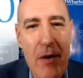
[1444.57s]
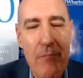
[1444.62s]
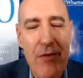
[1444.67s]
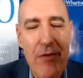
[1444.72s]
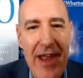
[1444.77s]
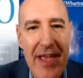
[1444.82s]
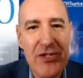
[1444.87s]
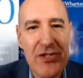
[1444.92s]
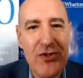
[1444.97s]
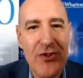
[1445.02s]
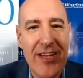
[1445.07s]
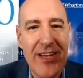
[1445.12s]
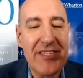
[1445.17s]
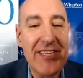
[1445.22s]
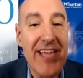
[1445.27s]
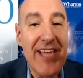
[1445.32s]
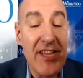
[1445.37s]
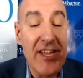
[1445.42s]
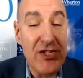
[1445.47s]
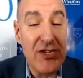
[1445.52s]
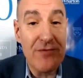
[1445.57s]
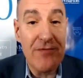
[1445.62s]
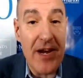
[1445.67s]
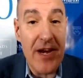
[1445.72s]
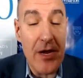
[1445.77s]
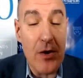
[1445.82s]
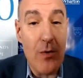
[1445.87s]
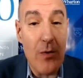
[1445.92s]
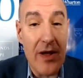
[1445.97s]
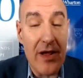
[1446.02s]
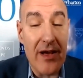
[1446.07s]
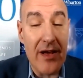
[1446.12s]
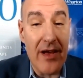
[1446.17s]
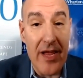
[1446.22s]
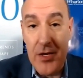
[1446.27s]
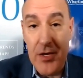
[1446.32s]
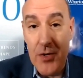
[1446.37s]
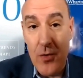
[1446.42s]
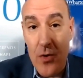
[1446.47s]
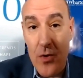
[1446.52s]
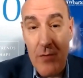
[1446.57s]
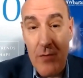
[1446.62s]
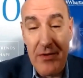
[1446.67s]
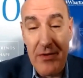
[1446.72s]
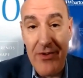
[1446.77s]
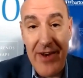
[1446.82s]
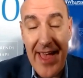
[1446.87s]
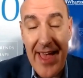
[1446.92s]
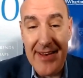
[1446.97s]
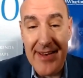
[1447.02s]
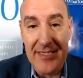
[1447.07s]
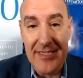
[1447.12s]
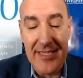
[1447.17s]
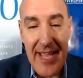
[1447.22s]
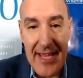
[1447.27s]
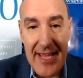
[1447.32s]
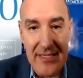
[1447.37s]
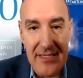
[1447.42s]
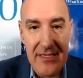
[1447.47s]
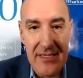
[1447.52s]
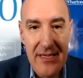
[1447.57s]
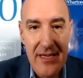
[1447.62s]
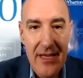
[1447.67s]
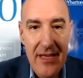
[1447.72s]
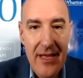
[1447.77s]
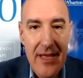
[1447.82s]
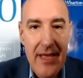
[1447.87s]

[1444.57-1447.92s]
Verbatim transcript: population is aging very quickly in Europe, in the United States,